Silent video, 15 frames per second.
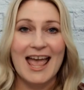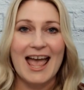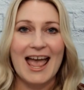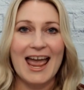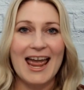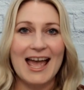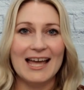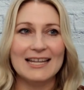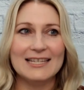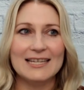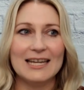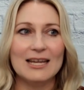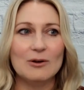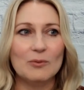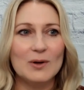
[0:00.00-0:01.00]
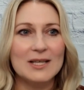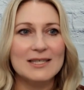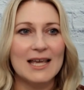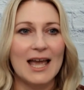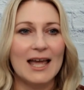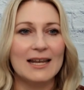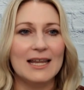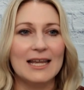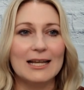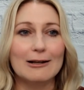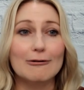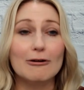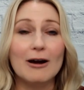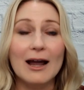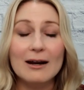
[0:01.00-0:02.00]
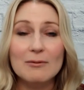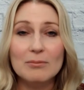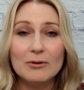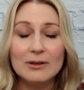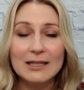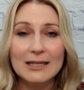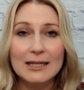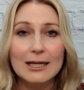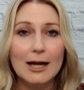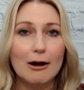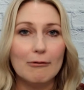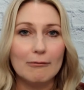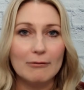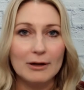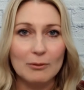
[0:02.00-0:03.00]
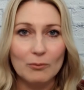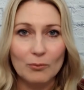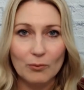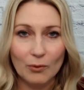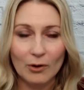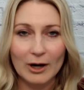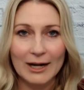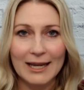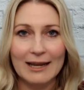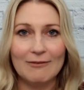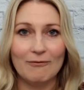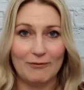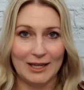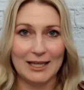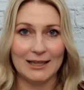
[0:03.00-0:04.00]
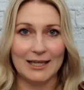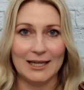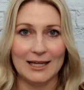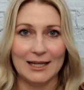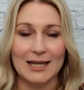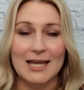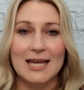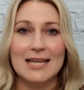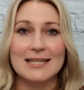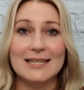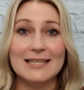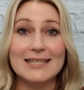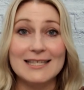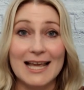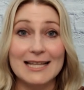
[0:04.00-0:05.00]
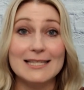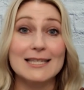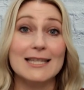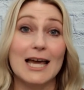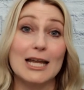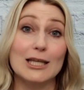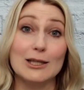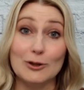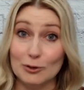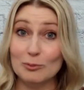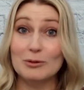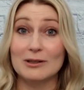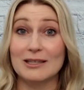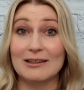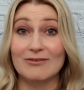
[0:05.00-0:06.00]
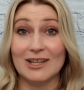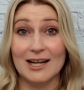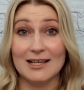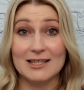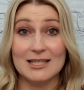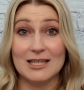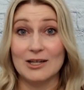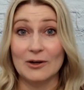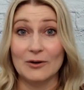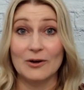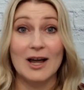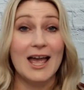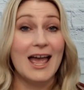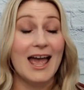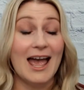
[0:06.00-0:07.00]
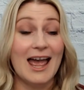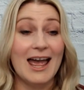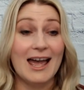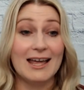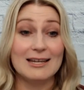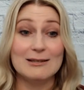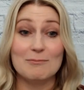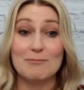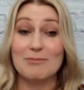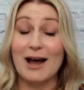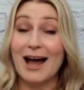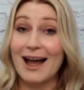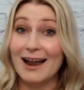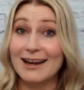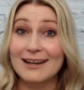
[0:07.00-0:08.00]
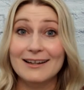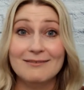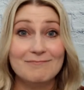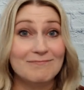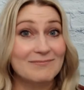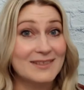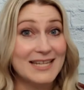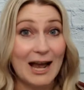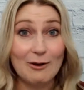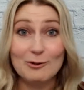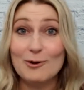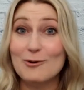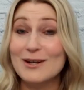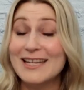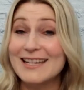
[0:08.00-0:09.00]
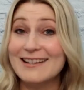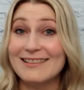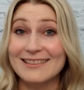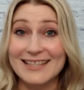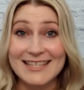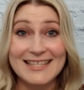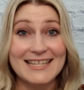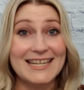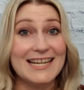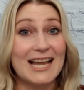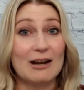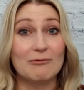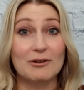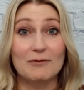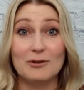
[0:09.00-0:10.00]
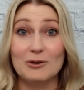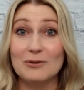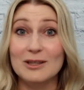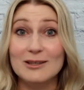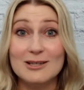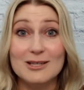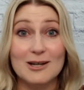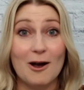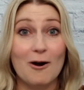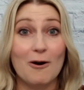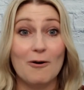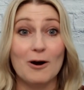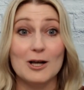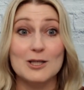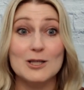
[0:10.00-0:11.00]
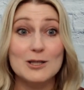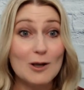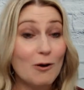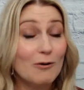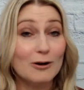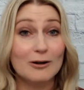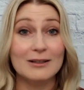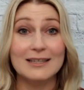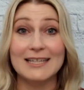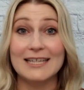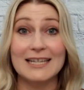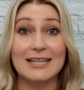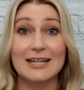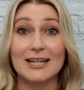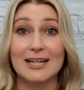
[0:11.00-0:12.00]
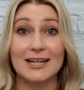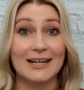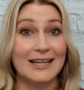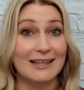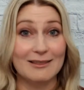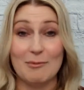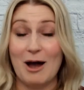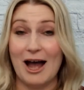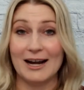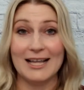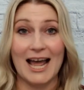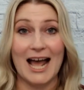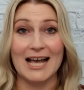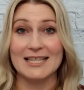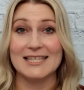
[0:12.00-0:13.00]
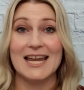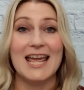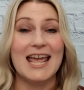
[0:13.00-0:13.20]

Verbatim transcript: And it was an incredibly rewarding feeling to sense that you believe in us too. And by downloading, listening, and reviewing the show so early here in the podcast,